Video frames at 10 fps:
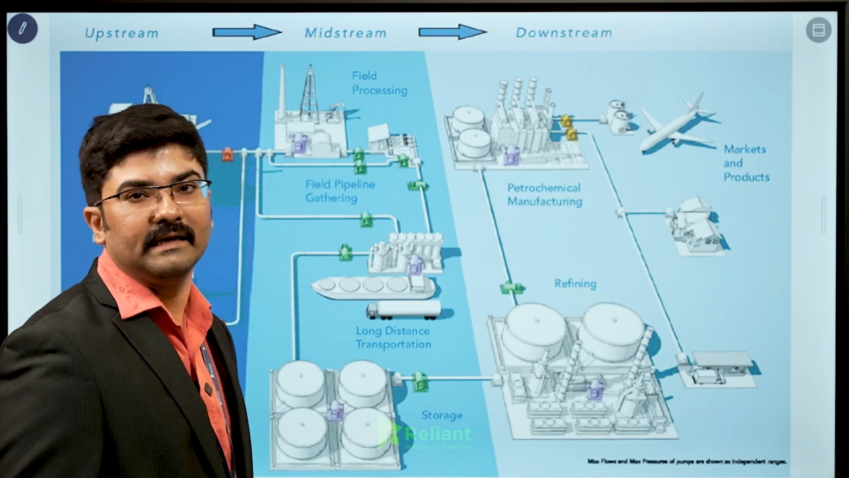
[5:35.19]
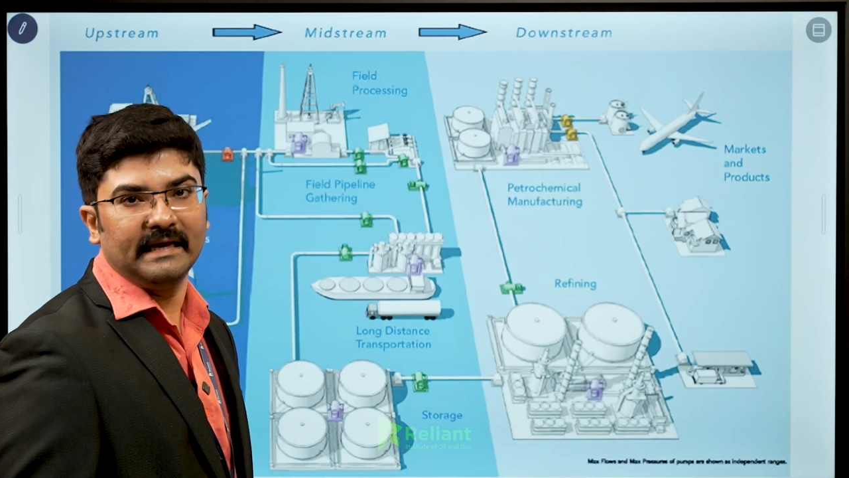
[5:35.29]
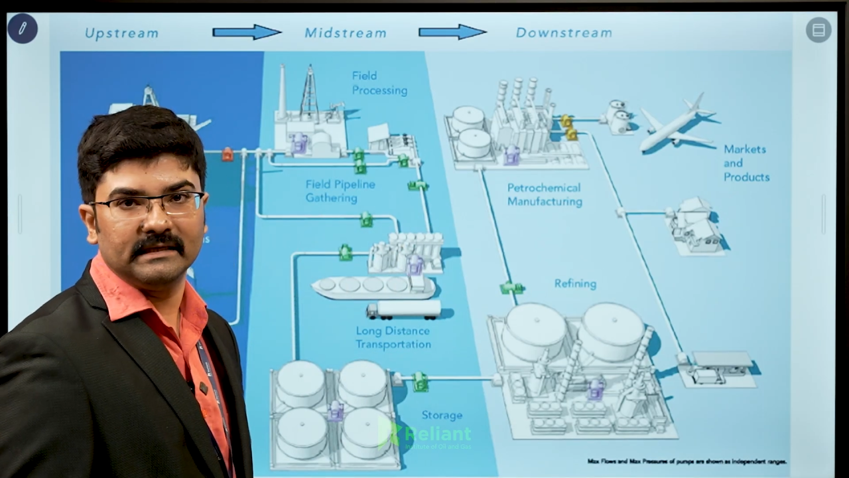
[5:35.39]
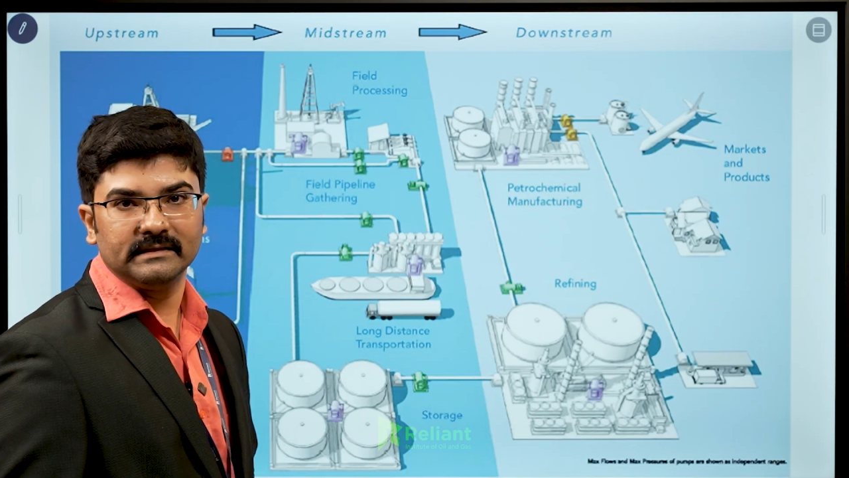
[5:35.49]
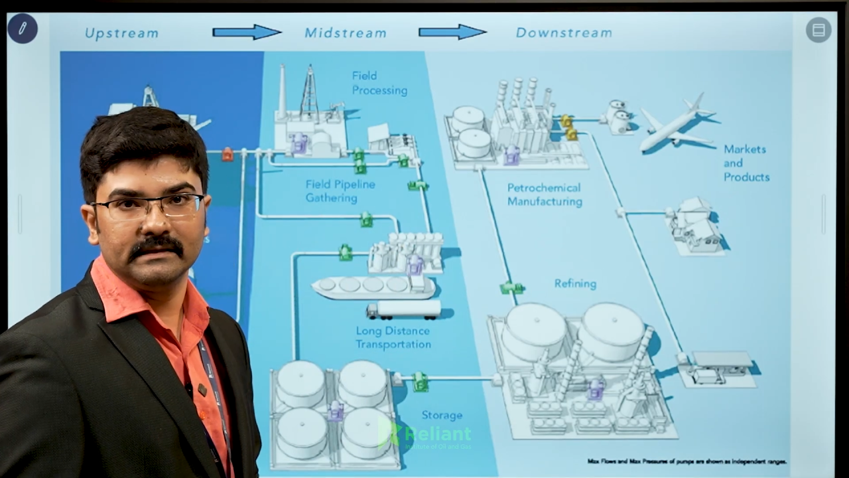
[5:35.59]
and
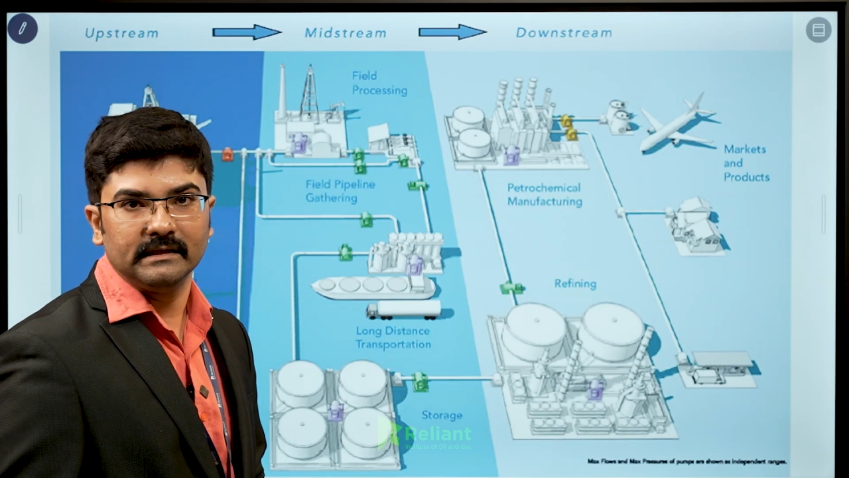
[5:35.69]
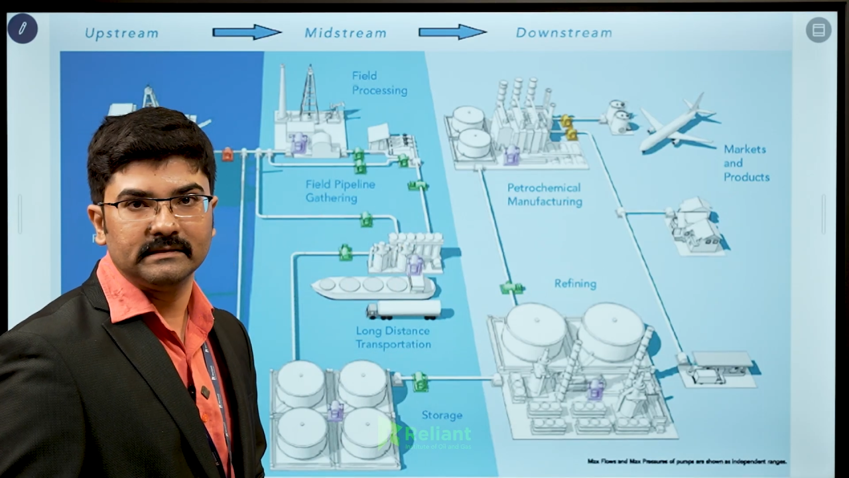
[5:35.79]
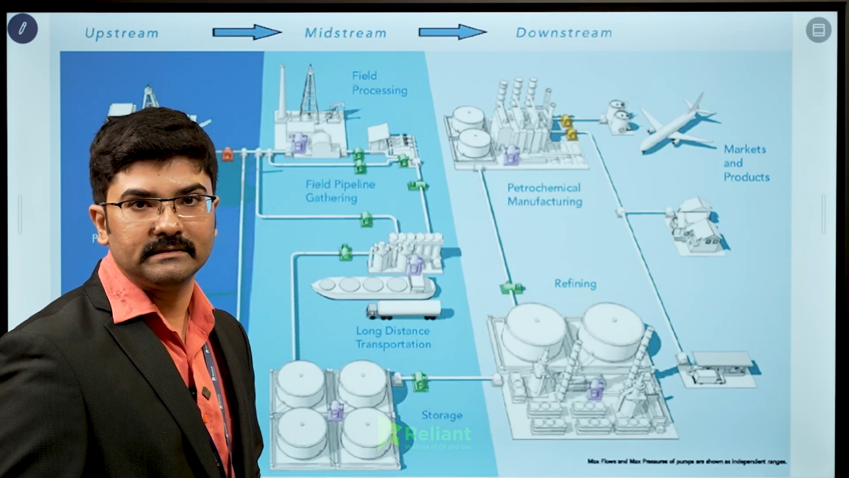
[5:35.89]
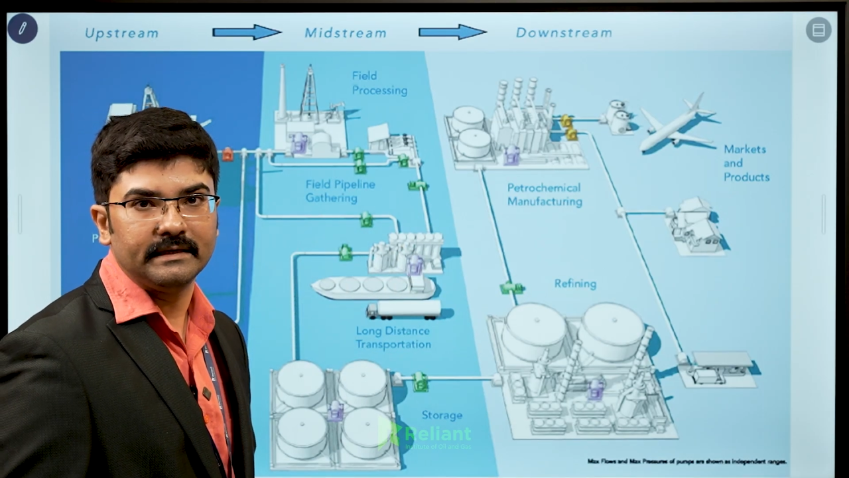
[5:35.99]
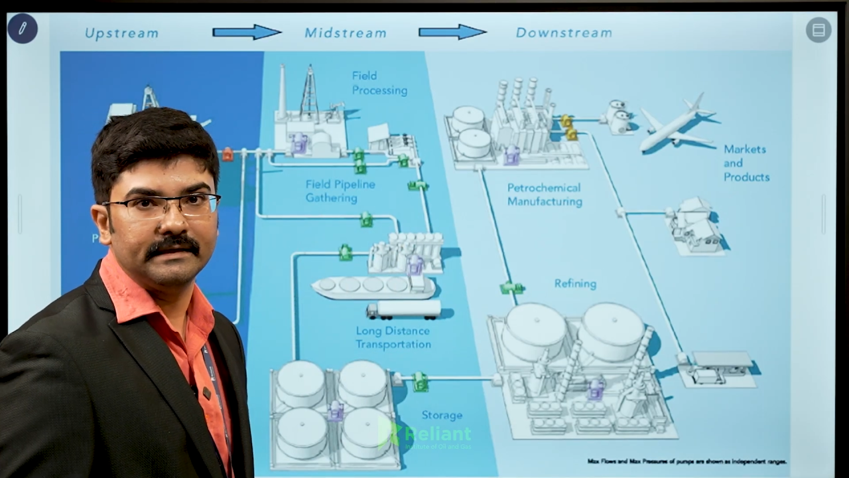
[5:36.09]
gas
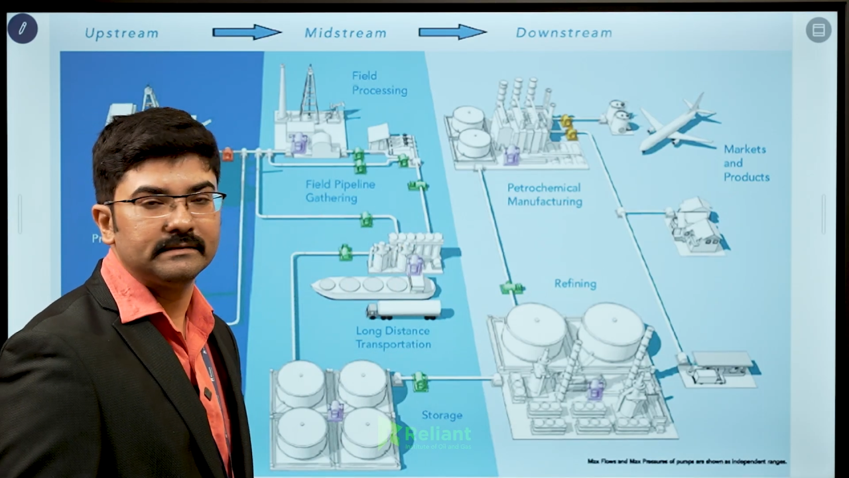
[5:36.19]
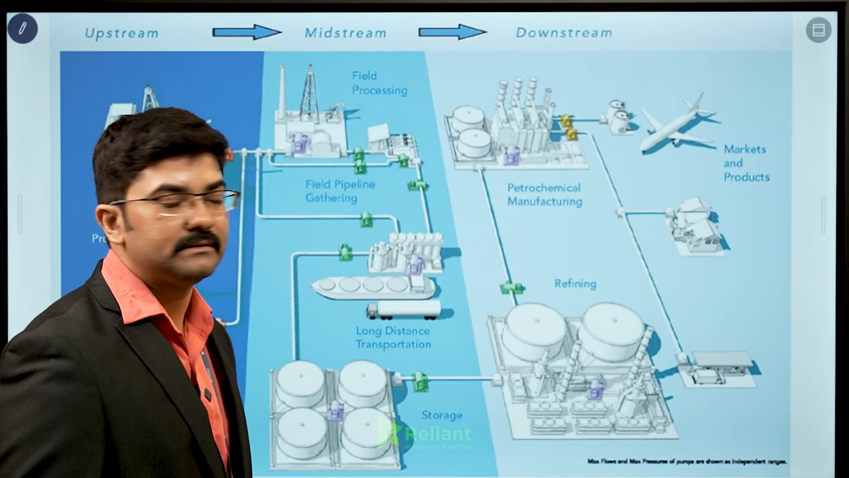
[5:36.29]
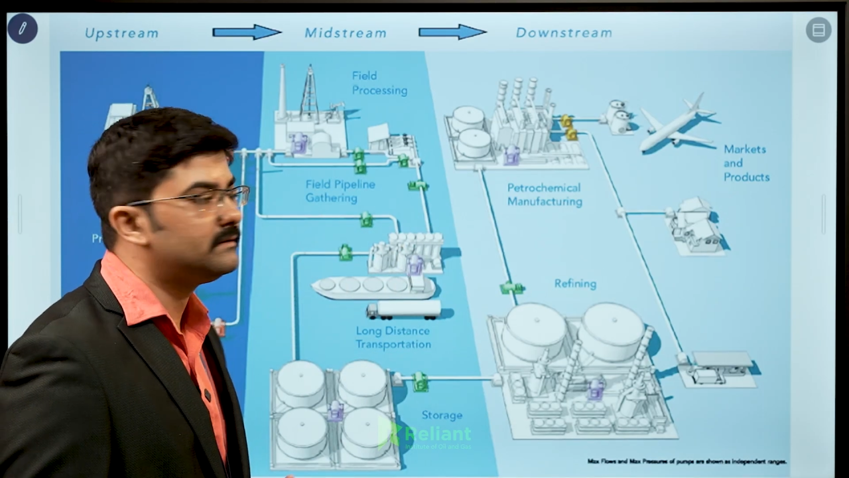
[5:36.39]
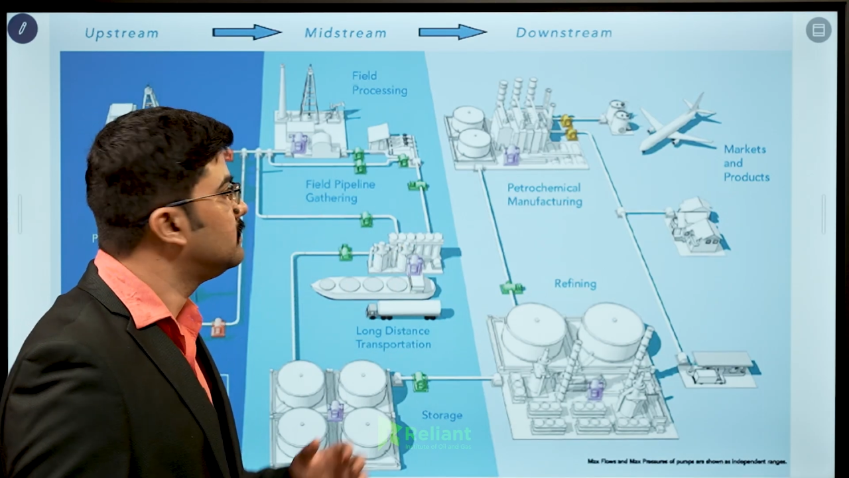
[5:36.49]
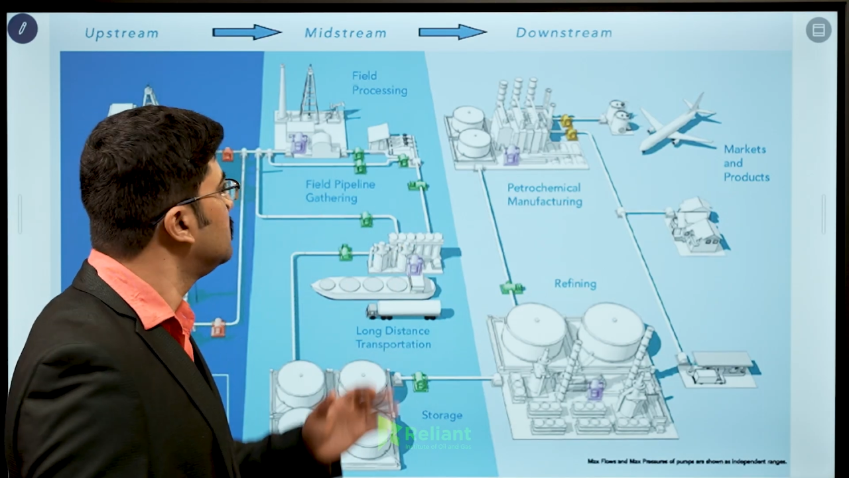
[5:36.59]
industry is.